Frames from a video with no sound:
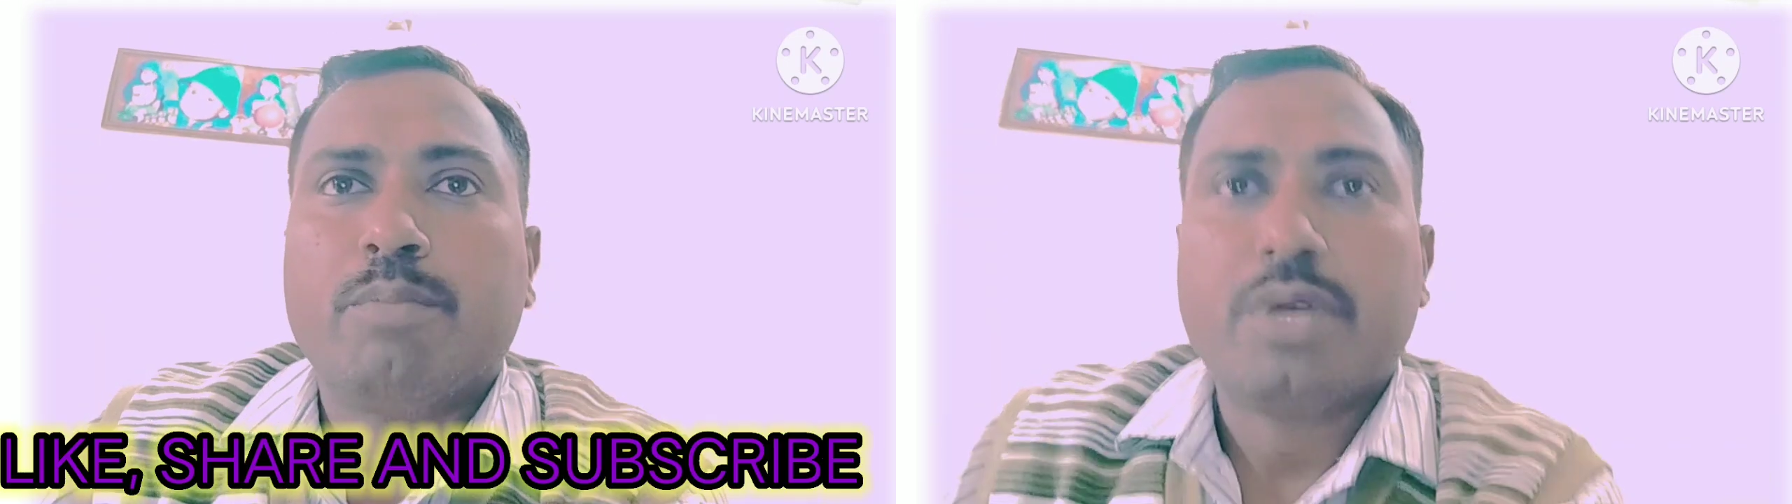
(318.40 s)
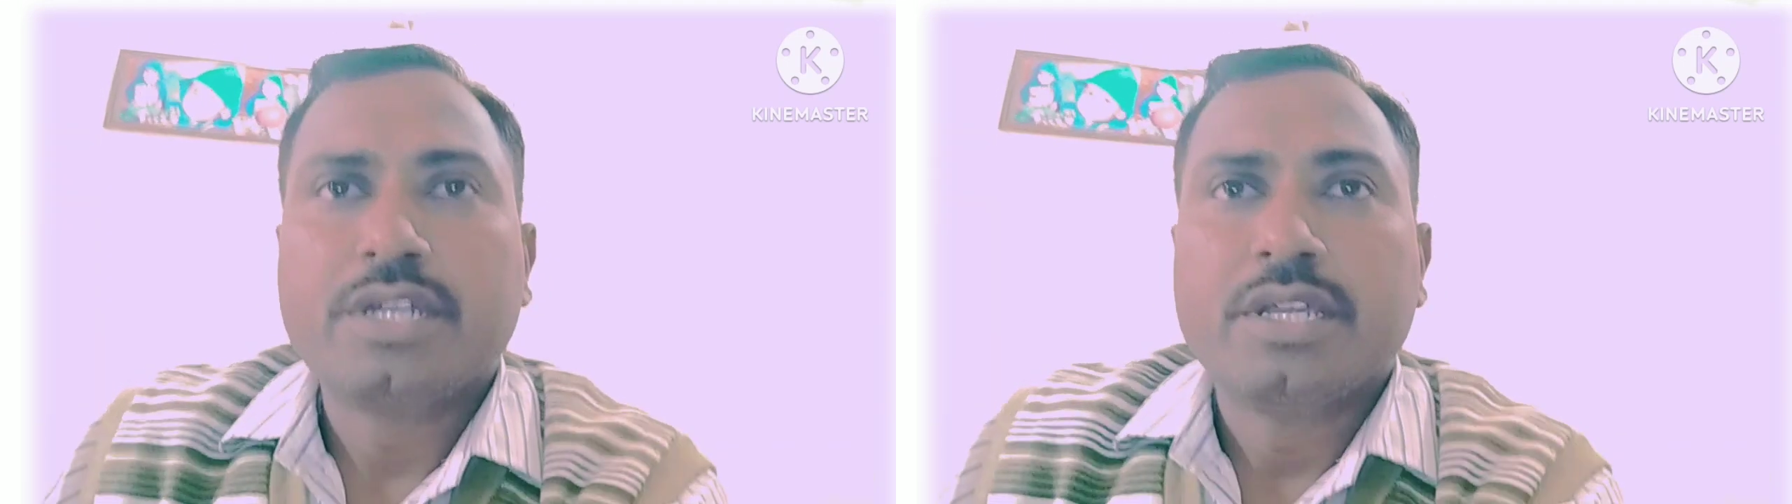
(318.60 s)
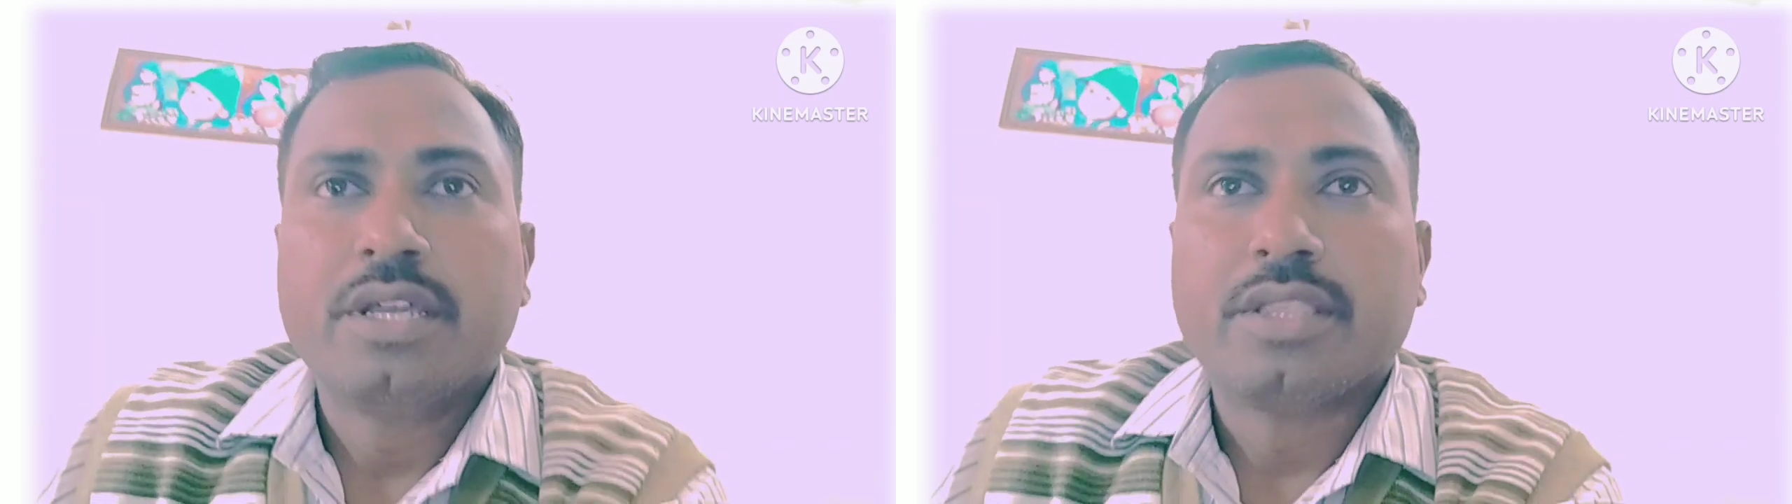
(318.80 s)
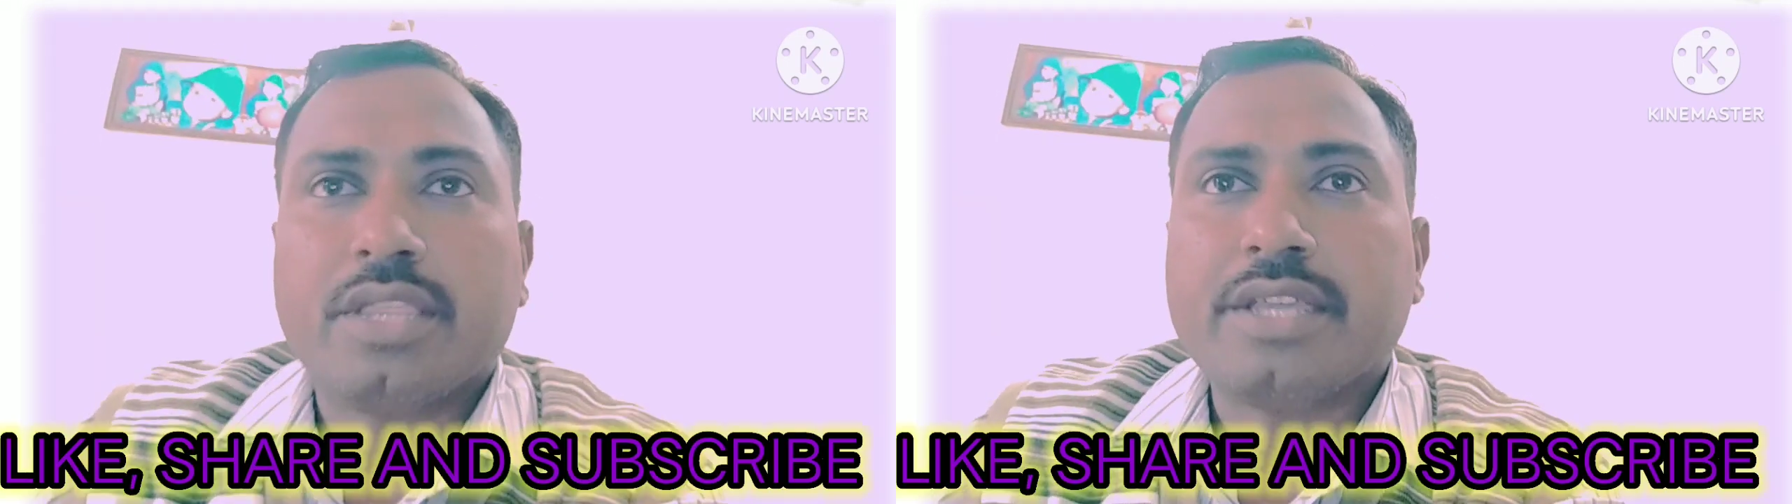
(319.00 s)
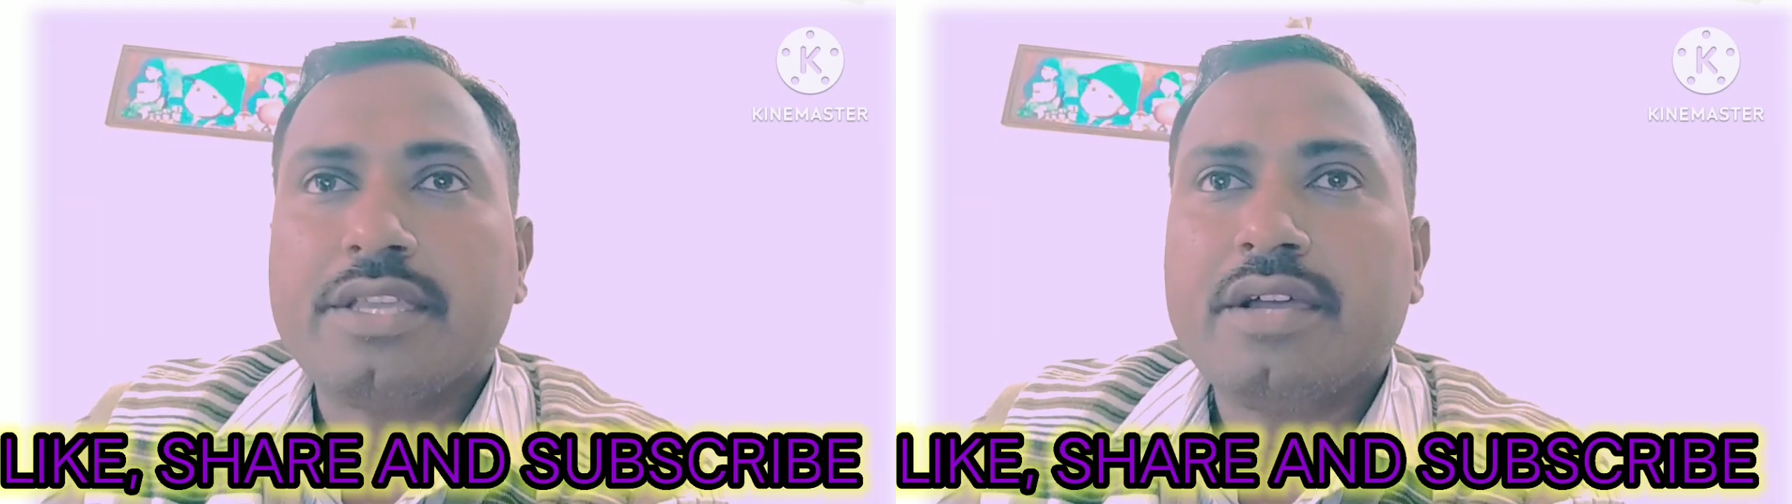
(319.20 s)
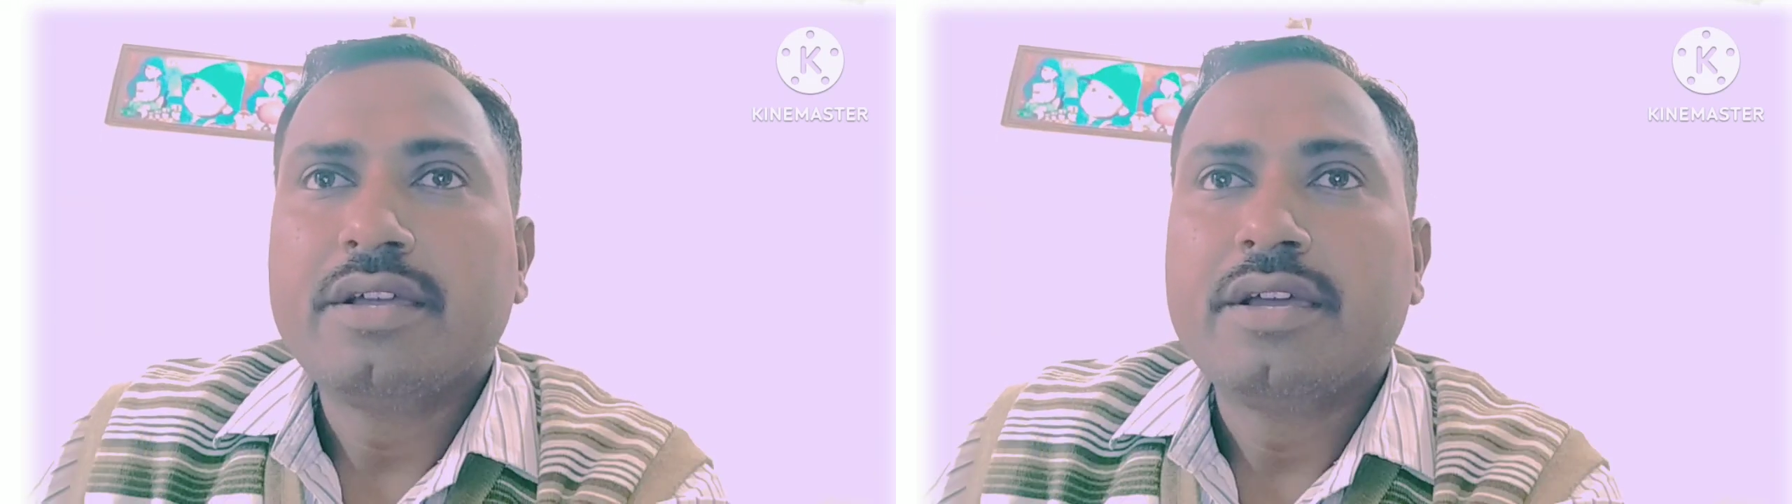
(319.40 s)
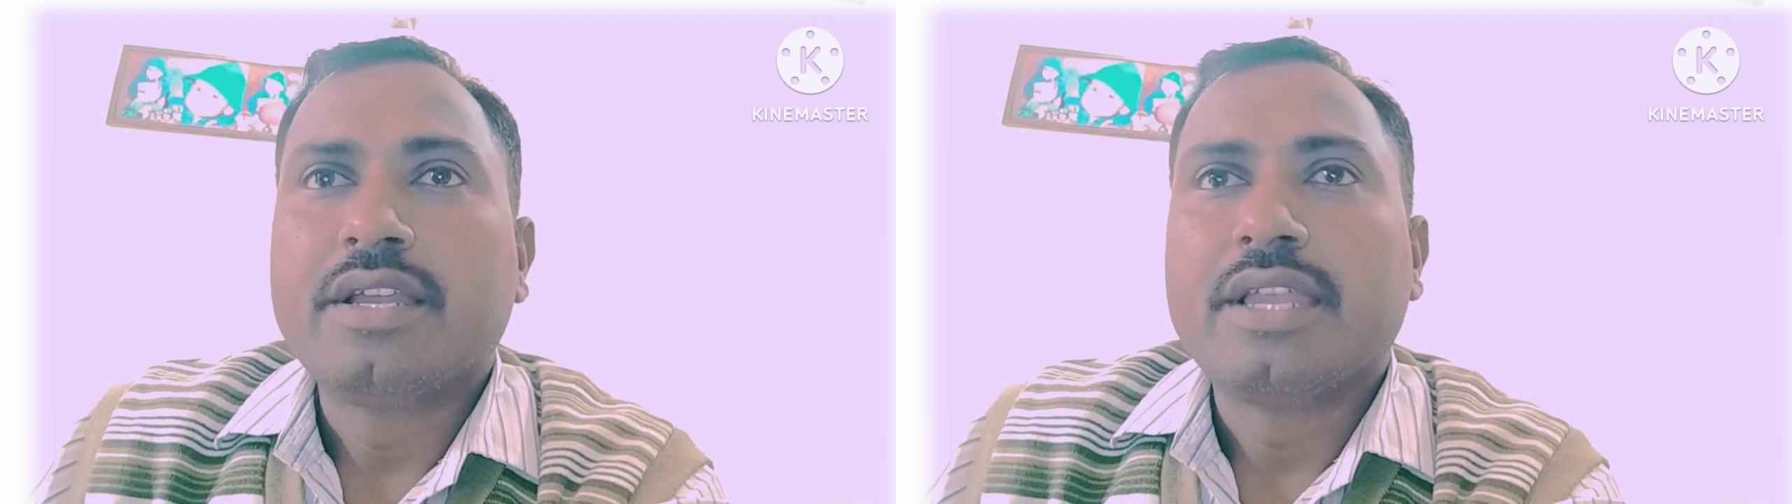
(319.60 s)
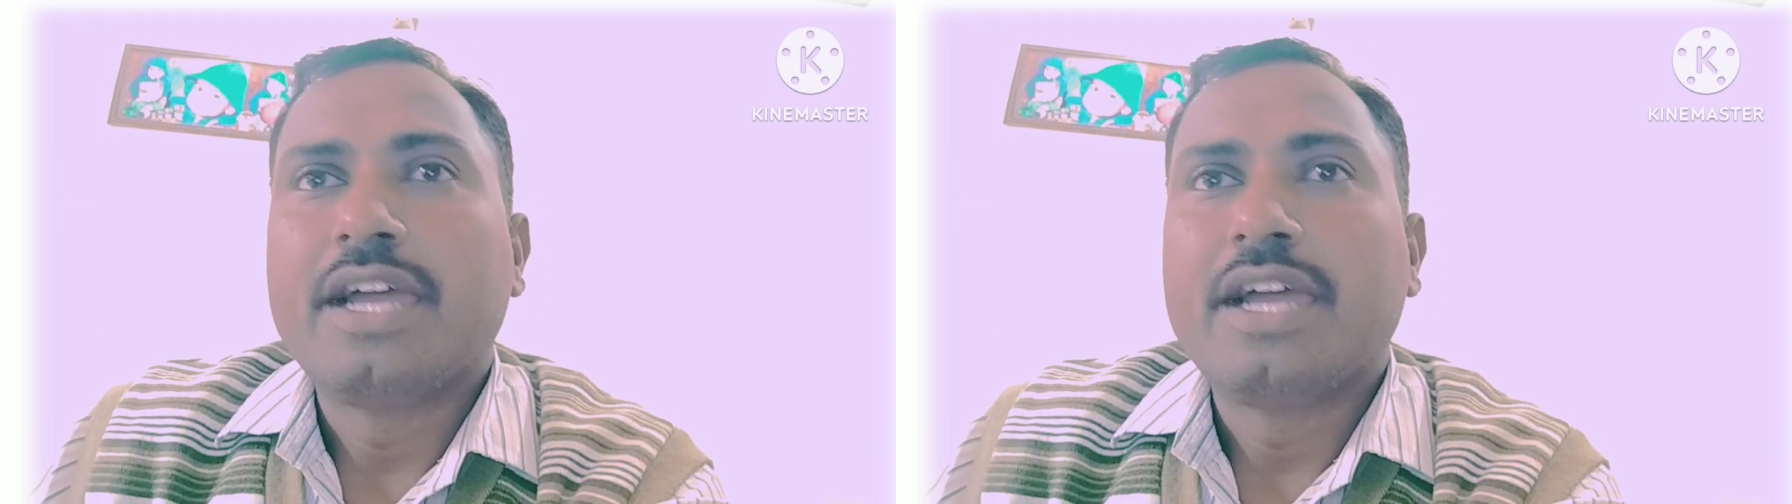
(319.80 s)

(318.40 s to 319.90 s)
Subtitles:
But the young girl